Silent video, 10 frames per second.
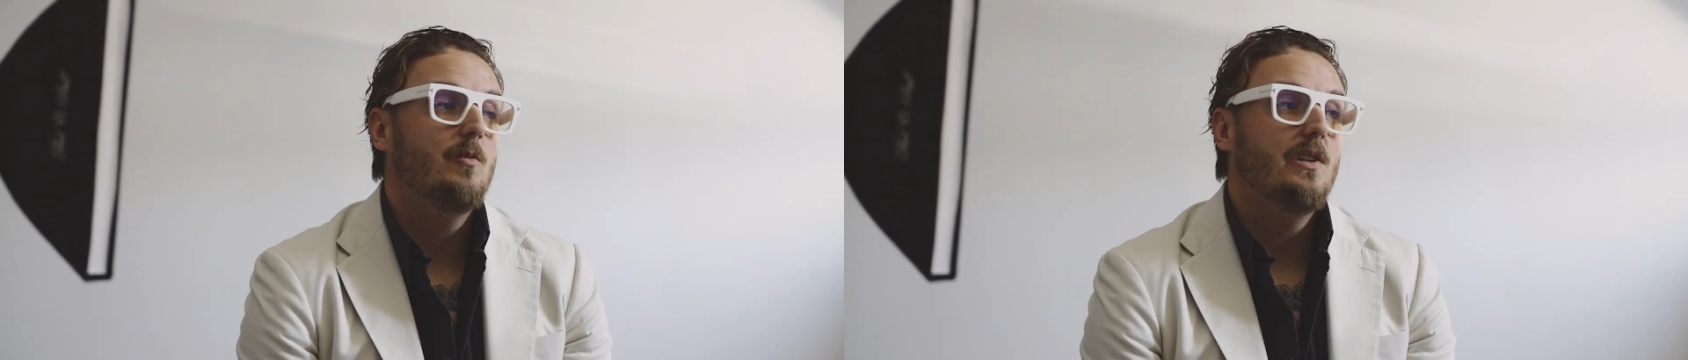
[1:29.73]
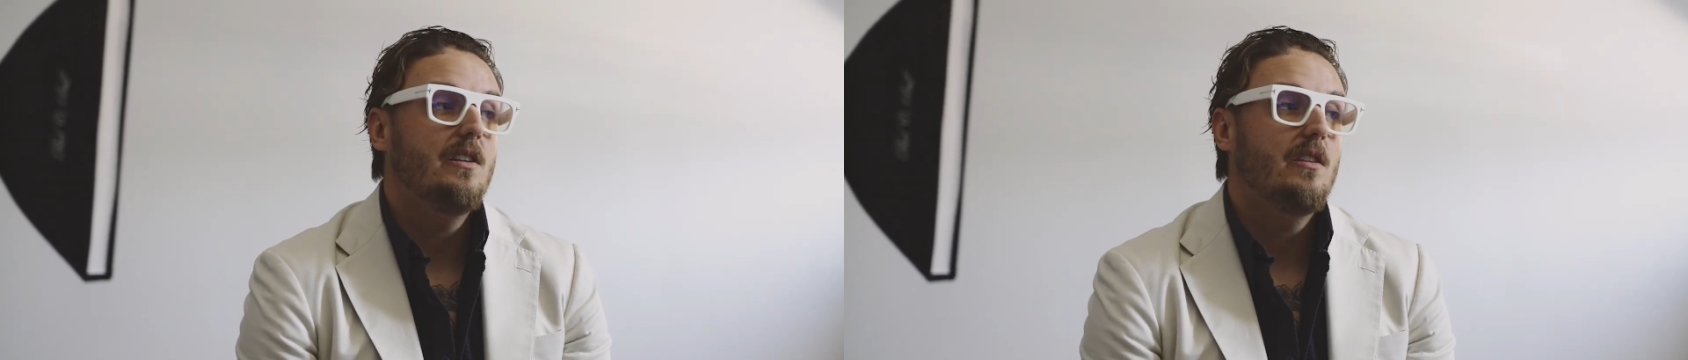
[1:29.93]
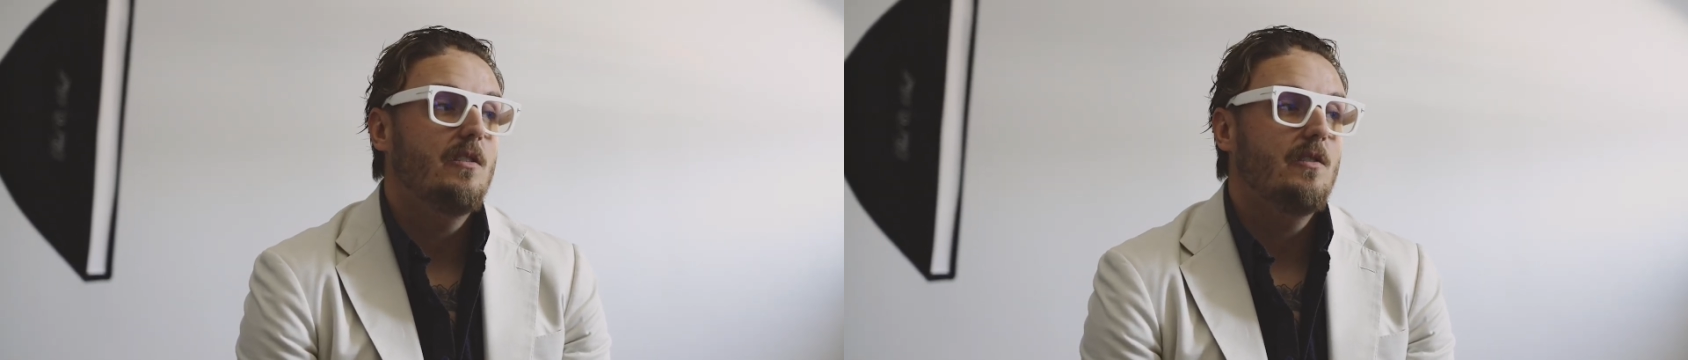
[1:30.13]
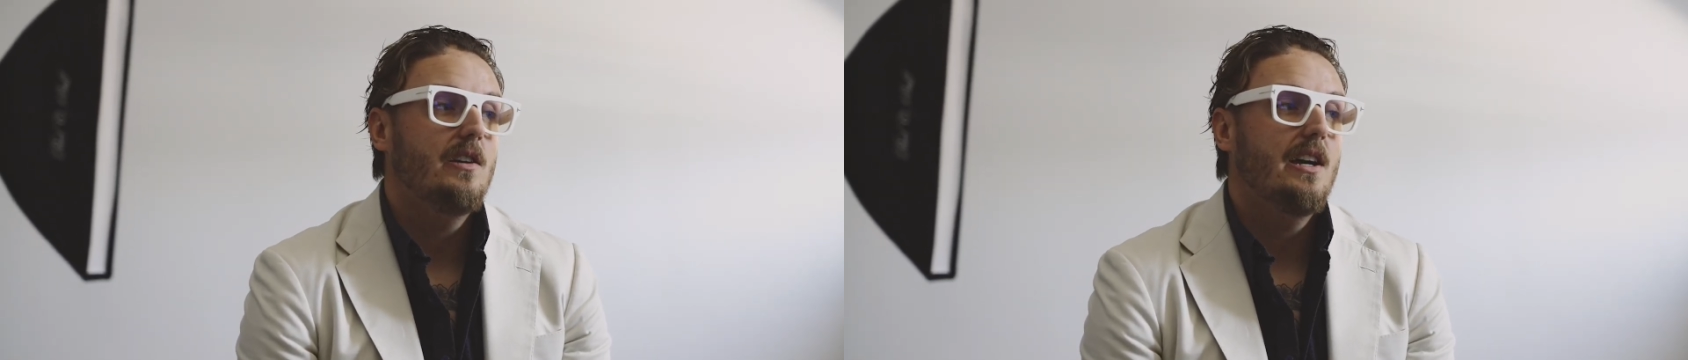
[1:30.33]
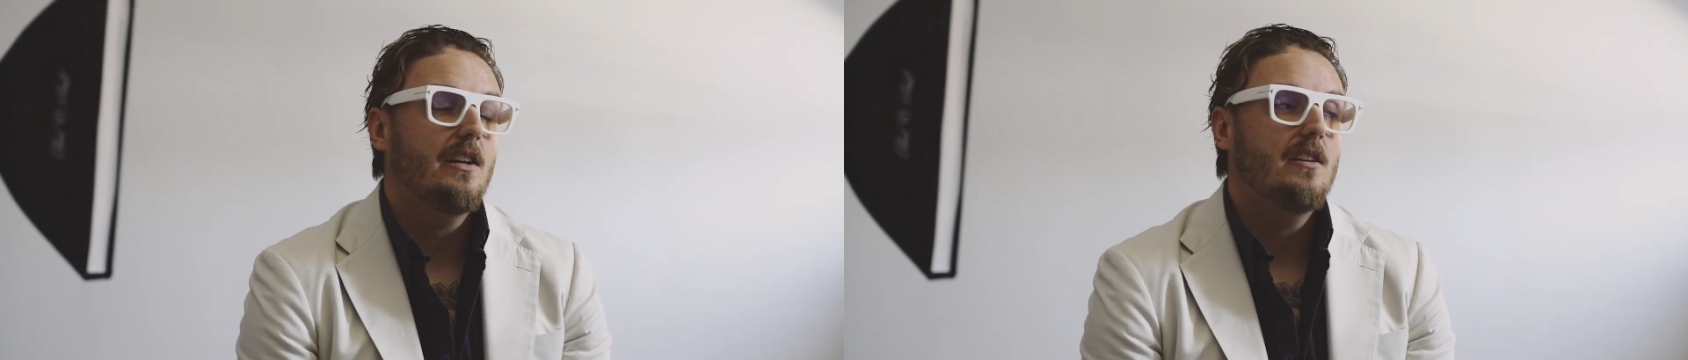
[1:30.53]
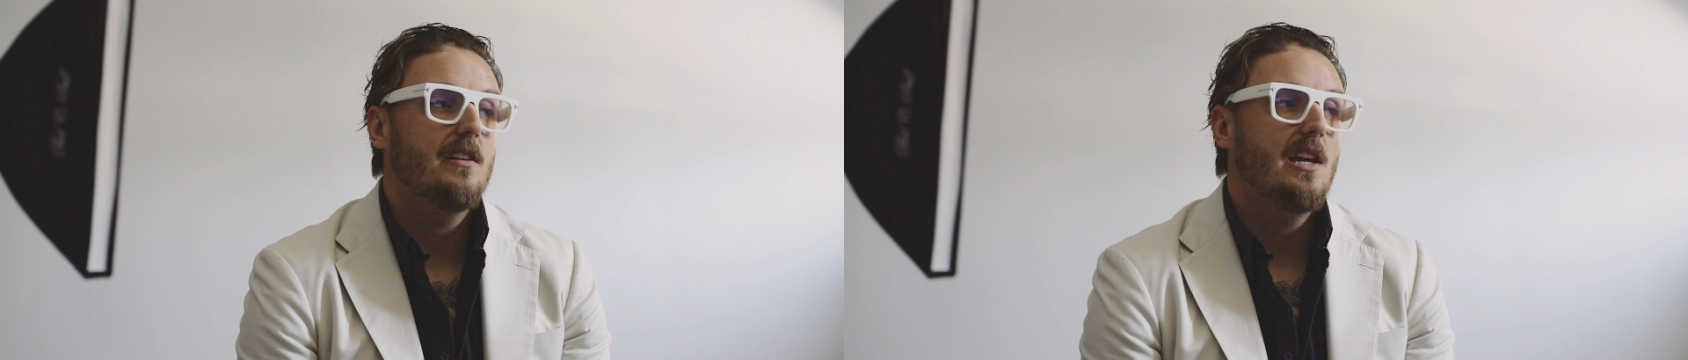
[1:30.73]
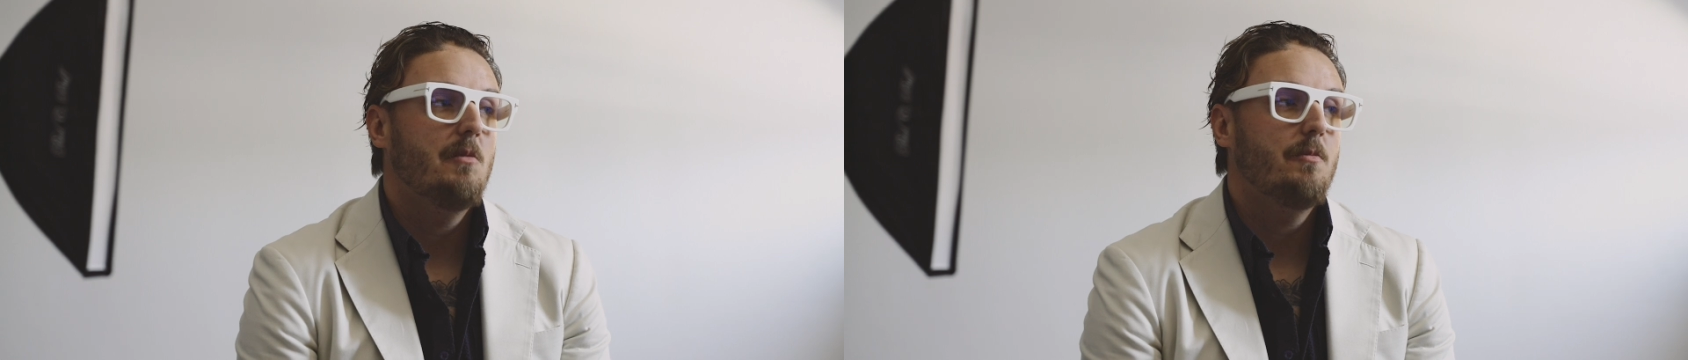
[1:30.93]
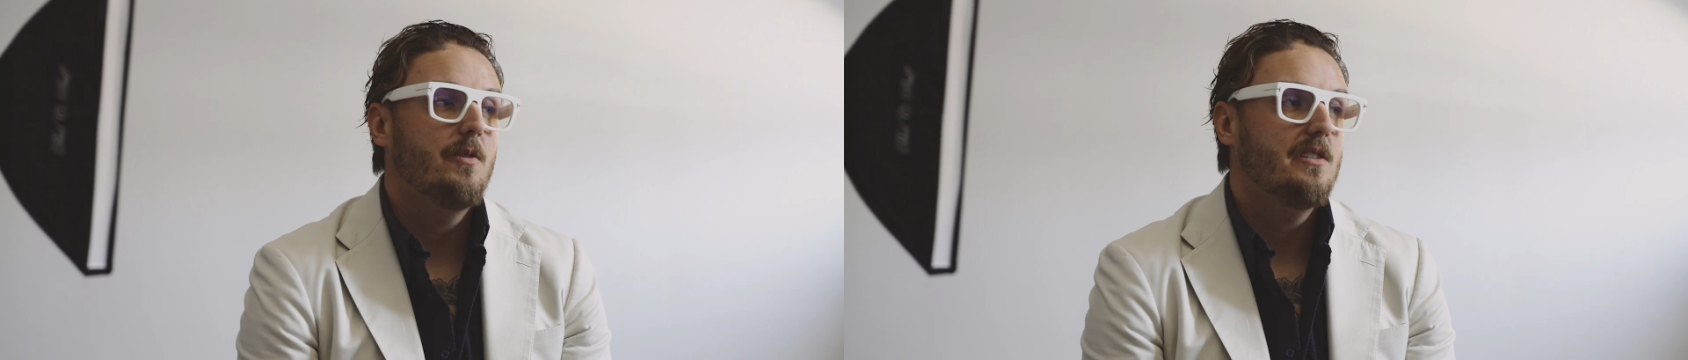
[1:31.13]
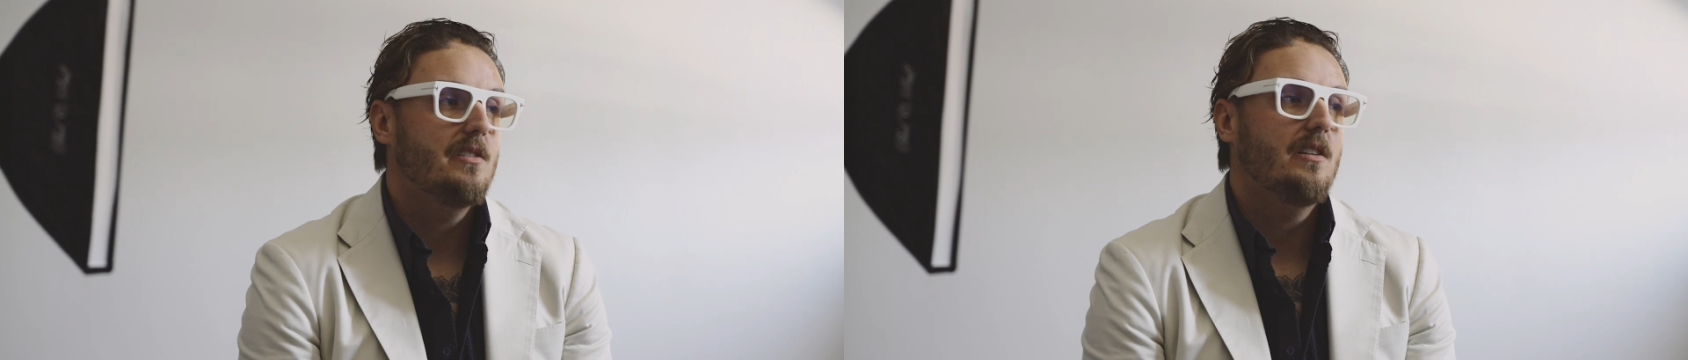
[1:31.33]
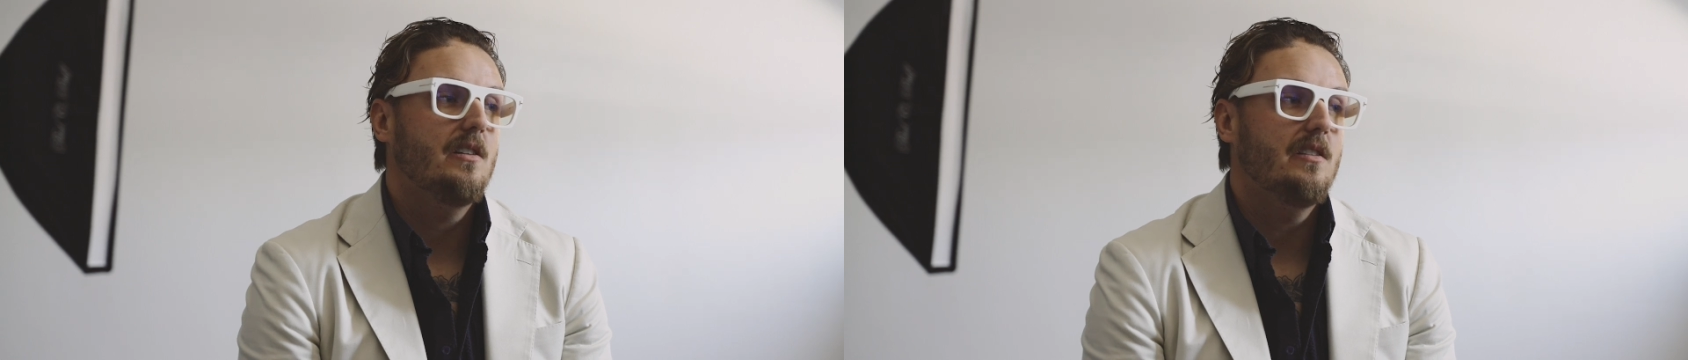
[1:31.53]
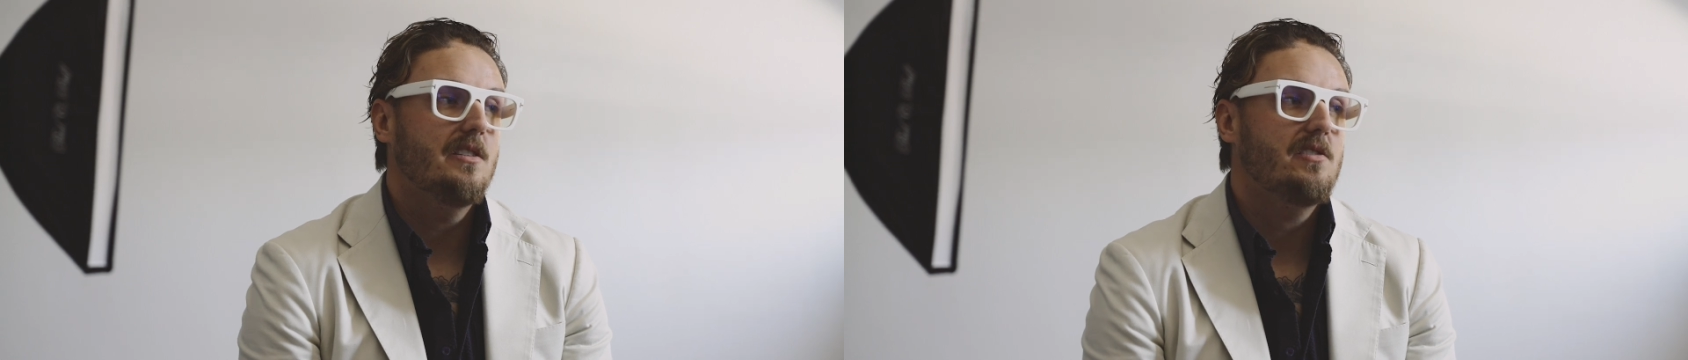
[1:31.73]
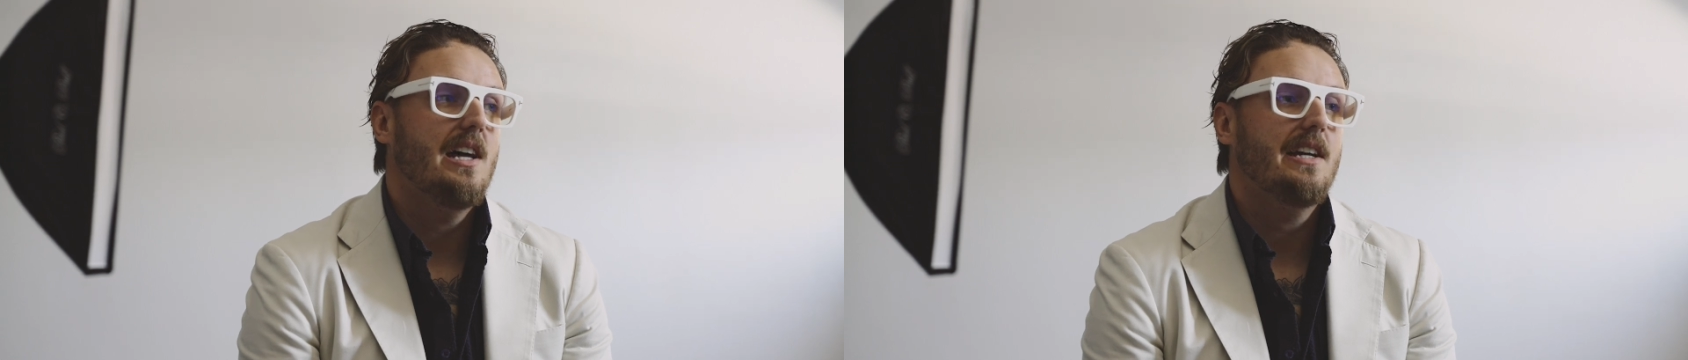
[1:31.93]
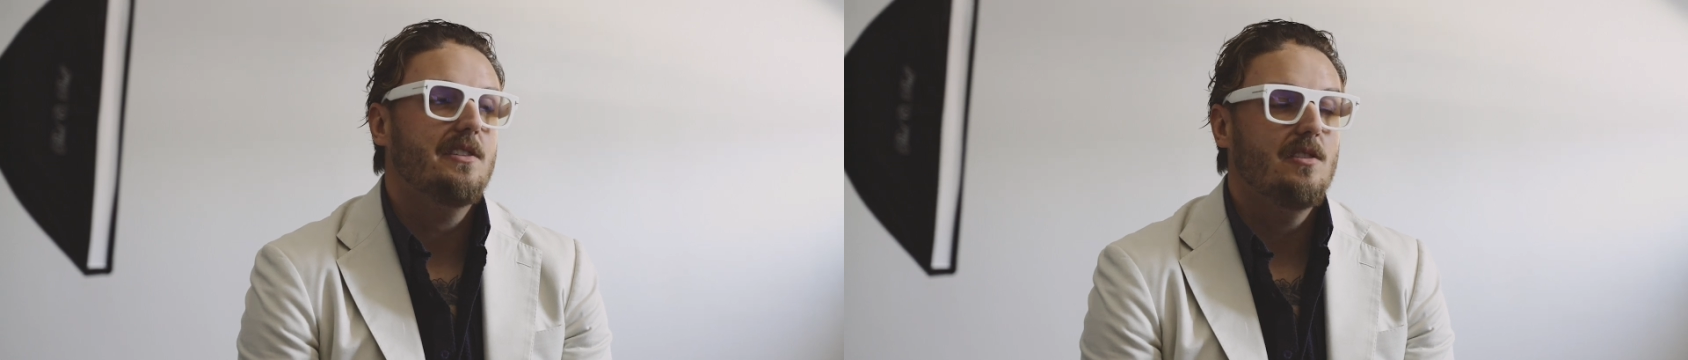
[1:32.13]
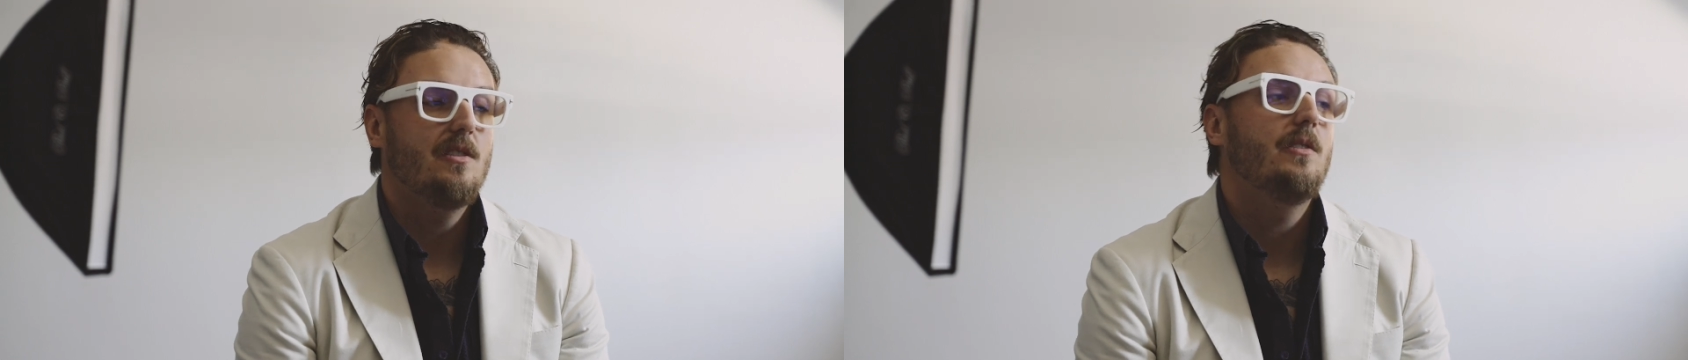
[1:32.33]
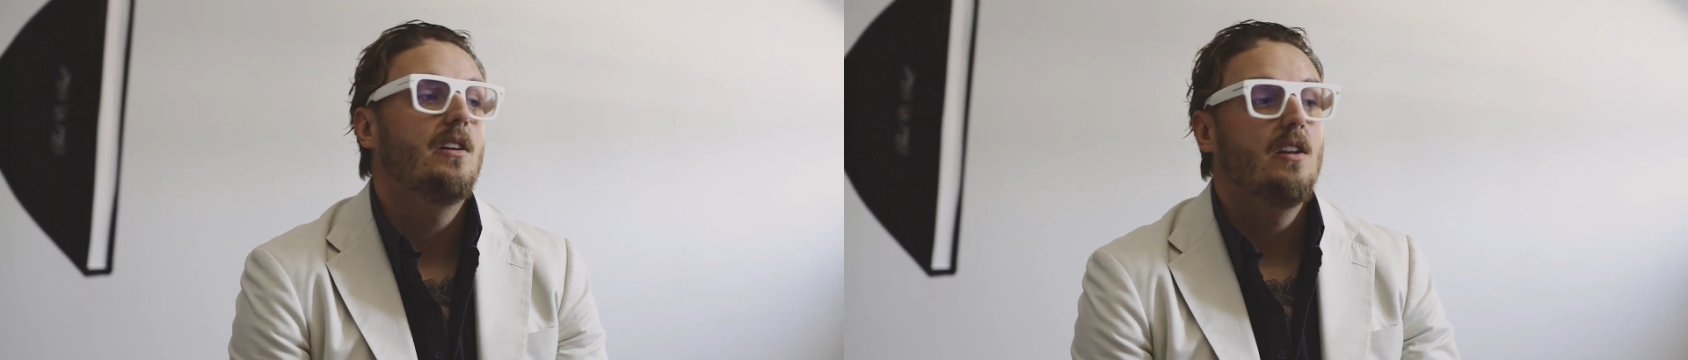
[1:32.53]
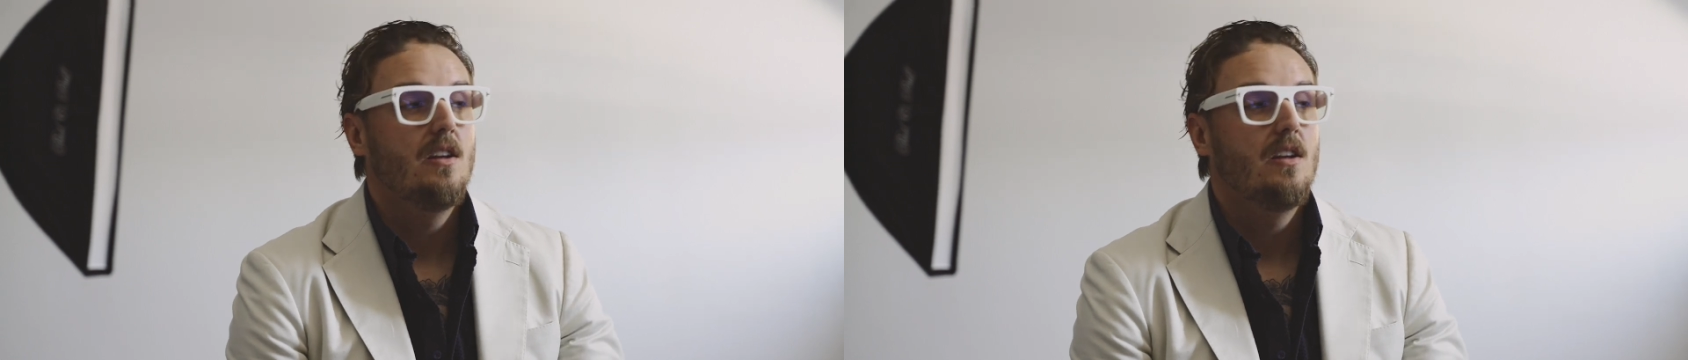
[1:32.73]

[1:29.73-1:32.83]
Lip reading: We did three, I came up with this thing called the slack suit,